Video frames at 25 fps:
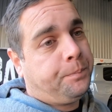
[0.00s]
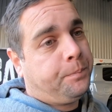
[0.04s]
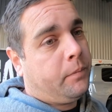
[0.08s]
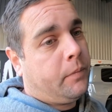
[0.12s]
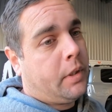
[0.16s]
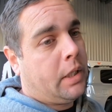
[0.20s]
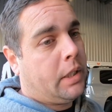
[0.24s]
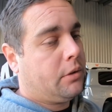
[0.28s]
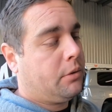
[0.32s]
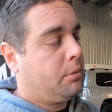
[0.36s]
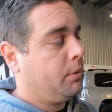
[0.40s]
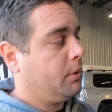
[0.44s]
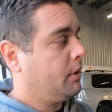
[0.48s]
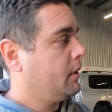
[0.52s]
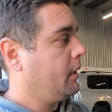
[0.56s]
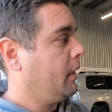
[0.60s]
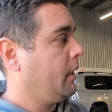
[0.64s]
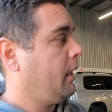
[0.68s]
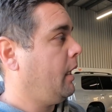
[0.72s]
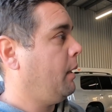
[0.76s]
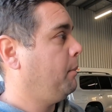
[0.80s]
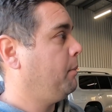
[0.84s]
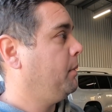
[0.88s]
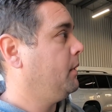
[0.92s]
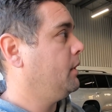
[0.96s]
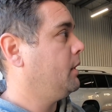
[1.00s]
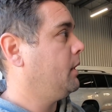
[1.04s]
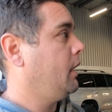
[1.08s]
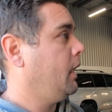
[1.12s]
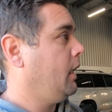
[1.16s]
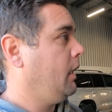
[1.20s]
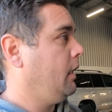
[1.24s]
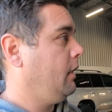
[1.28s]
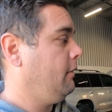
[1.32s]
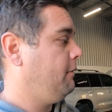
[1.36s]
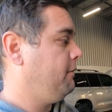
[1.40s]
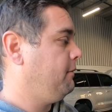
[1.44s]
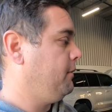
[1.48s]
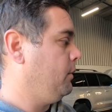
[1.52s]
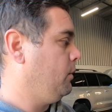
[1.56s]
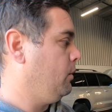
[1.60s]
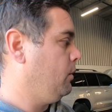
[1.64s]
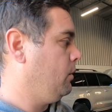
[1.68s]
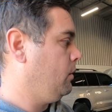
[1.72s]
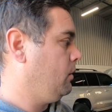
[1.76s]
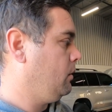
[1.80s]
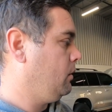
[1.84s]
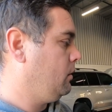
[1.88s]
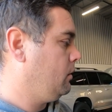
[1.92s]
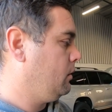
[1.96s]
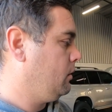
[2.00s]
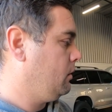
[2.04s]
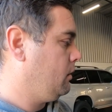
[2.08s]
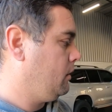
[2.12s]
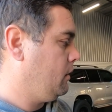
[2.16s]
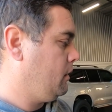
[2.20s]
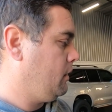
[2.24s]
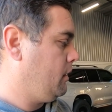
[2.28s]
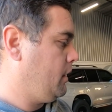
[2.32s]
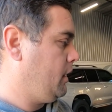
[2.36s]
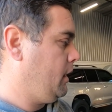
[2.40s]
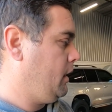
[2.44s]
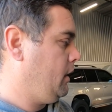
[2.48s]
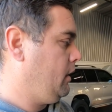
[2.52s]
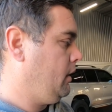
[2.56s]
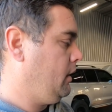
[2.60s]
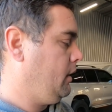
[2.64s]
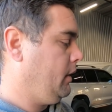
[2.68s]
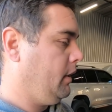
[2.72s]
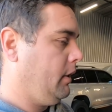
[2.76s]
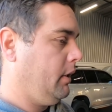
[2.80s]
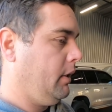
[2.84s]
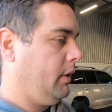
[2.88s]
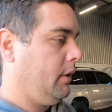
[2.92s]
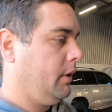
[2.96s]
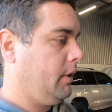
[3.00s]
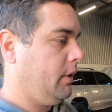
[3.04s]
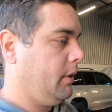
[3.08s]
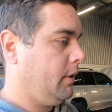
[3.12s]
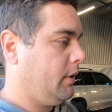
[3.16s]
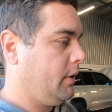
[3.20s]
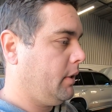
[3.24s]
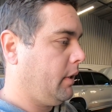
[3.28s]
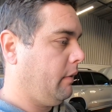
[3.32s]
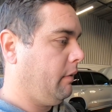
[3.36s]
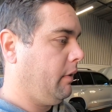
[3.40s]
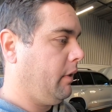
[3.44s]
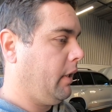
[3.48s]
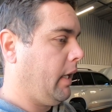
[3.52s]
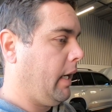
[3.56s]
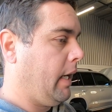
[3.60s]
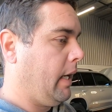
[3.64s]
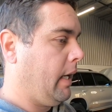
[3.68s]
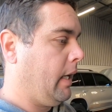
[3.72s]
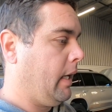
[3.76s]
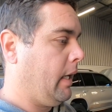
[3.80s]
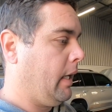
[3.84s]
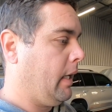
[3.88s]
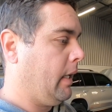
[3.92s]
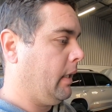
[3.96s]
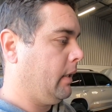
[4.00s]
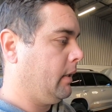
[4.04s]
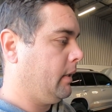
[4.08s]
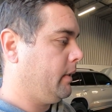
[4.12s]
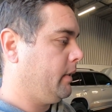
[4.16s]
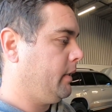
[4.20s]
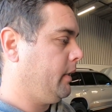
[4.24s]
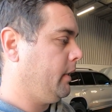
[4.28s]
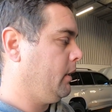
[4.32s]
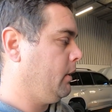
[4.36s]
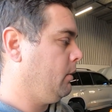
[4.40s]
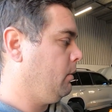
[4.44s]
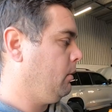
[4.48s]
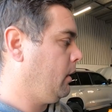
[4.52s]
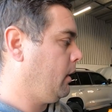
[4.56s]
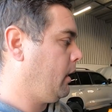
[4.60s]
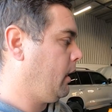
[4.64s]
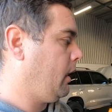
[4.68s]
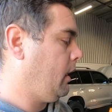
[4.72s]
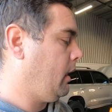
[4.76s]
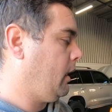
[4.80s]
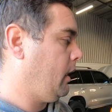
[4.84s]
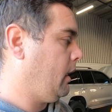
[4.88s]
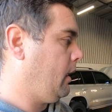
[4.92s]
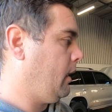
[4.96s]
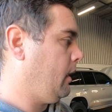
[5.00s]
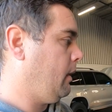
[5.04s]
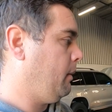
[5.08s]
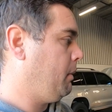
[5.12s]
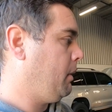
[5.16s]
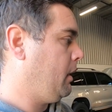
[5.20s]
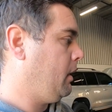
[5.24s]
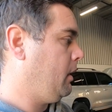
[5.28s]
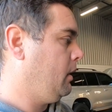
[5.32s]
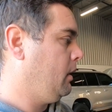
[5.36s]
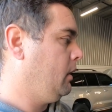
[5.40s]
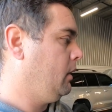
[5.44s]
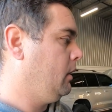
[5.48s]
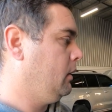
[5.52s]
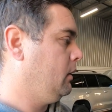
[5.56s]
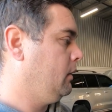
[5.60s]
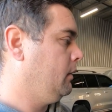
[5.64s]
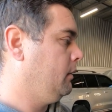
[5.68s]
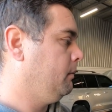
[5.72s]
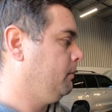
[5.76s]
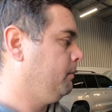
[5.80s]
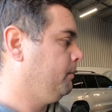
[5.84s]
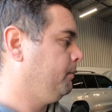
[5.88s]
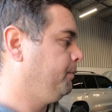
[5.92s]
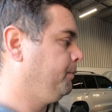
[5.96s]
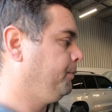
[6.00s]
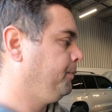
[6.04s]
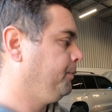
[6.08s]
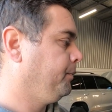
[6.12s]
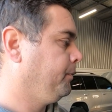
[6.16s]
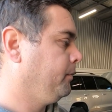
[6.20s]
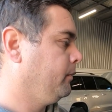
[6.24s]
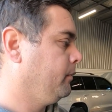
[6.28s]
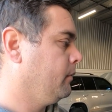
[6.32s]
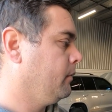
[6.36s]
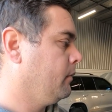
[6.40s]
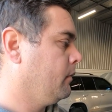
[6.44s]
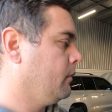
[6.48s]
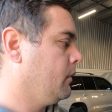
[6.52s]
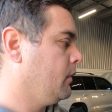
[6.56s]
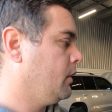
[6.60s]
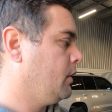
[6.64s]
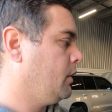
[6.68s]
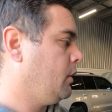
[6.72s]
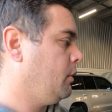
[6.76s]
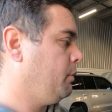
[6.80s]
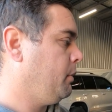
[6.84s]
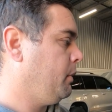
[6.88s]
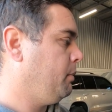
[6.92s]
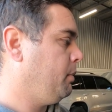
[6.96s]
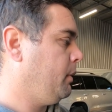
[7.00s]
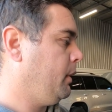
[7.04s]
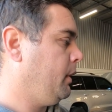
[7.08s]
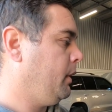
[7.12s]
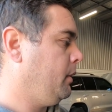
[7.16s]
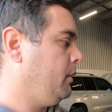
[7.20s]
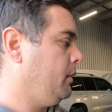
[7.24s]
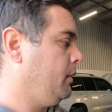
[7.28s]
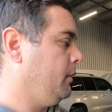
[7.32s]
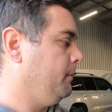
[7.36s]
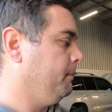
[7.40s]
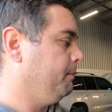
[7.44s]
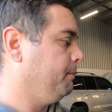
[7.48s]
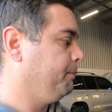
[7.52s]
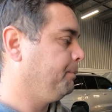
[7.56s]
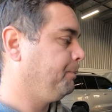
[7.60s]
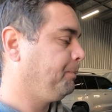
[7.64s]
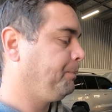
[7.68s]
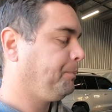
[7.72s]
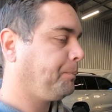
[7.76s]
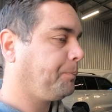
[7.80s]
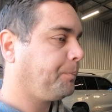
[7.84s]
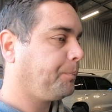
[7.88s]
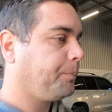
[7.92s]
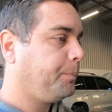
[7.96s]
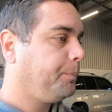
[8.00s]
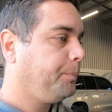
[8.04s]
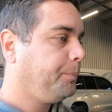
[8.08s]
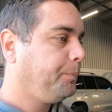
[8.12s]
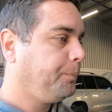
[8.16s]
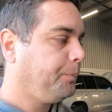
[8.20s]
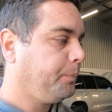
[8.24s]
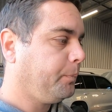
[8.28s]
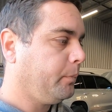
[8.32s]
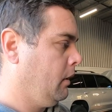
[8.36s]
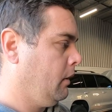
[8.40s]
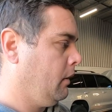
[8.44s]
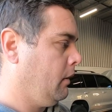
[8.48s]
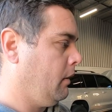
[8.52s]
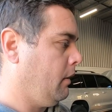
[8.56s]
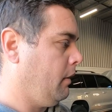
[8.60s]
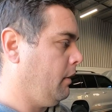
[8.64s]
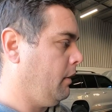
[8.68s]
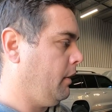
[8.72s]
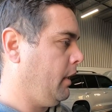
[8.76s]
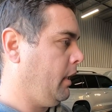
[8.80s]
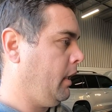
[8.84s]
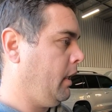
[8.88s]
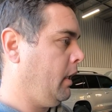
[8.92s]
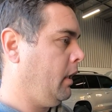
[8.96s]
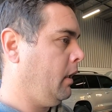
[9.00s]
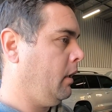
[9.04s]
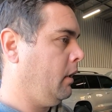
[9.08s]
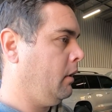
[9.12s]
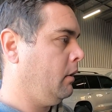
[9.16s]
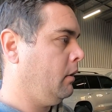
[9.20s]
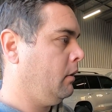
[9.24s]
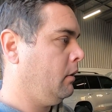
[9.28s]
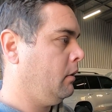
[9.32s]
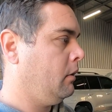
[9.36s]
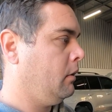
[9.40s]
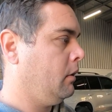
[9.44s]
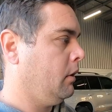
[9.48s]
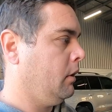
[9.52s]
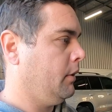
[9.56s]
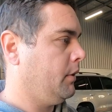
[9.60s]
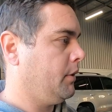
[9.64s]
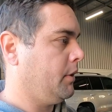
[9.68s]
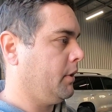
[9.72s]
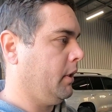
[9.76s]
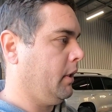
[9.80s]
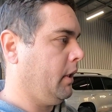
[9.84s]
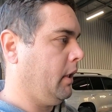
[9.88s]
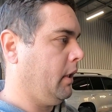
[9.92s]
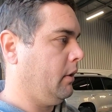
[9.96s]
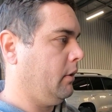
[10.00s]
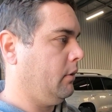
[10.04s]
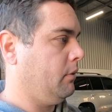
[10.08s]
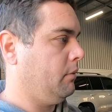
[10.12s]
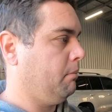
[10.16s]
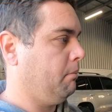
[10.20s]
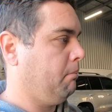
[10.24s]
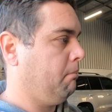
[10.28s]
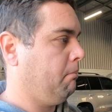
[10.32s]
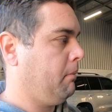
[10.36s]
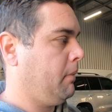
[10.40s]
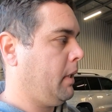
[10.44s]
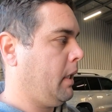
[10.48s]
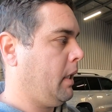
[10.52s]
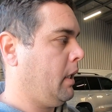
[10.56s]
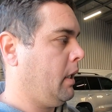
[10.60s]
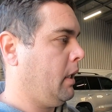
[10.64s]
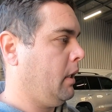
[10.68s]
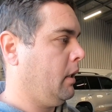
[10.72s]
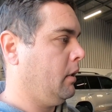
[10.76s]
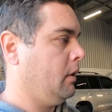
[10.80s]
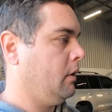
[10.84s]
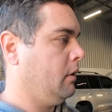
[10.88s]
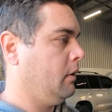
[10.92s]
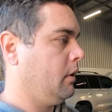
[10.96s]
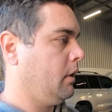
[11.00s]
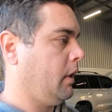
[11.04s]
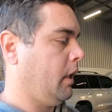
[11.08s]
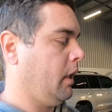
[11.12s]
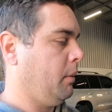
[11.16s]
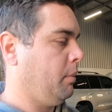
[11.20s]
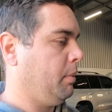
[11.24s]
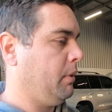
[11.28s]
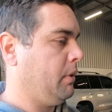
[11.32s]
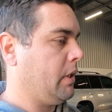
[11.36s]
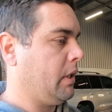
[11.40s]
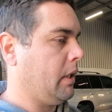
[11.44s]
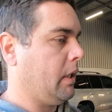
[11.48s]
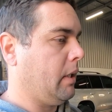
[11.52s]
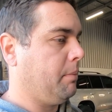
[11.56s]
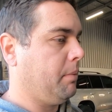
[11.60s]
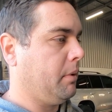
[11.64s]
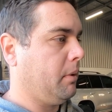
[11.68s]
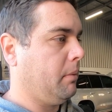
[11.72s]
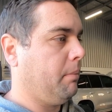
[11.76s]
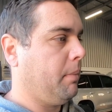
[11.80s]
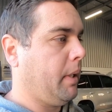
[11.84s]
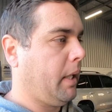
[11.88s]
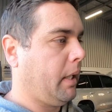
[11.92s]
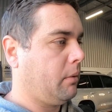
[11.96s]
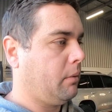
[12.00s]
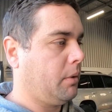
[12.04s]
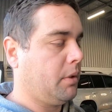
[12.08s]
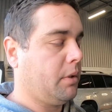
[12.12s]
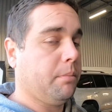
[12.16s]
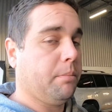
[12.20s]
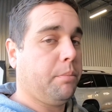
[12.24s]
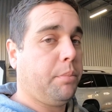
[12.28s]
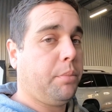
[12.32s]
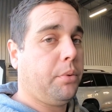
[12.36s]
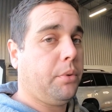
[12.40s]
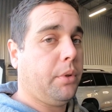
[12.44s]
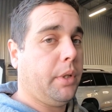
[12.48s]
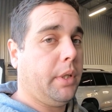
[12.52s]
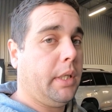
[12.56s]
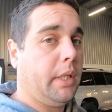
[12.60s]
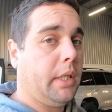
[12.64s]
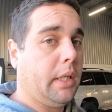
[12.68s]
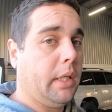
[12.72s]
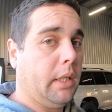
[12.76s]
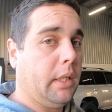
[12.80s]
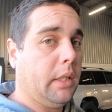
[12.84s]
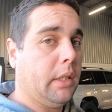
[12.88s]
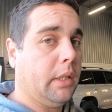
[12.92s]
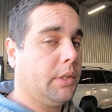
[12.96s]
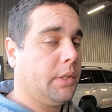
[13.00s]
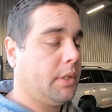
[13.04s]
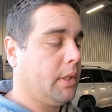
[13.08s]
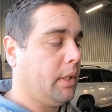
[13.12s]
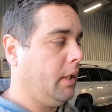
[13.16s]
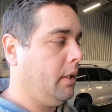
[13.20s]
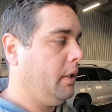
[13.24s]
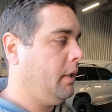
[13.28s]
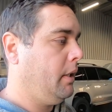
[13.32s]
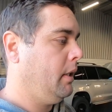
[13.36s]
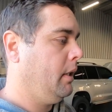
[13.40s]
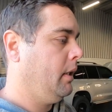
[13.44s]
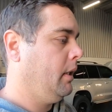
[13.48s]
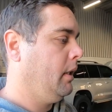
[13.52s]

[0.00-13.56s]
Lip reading: that's what's going to happen today for the 79 single cab. Should be pretty good. Then it's going to get this mad canopy set up on the back, which I'm pretty keen to see.